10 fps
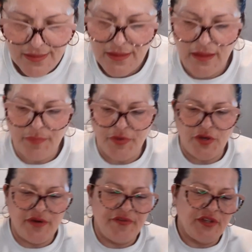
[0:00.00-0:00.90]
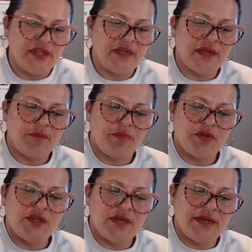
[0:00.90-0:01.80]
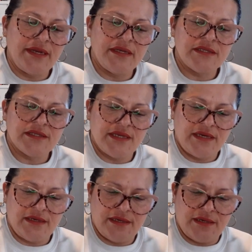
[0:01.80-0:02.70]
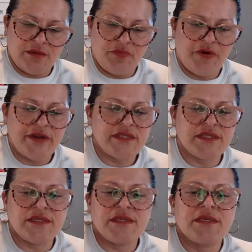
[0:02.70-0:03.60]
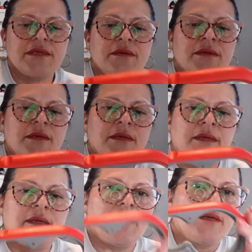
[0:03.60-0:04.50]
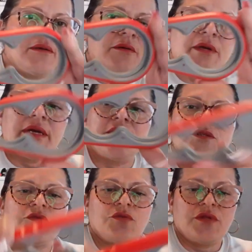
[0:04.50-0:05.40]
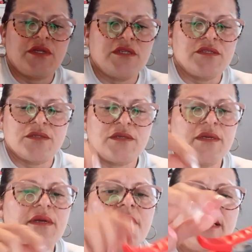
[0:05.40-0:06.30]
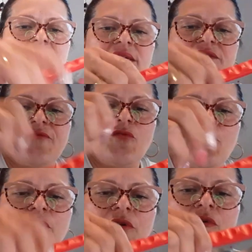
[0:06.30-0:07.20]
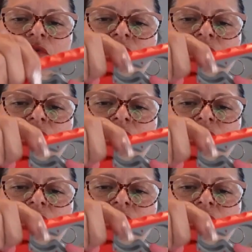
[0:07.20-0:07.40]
I'll put everything, I'll put the links and then the prices. Okay, so this, it has for all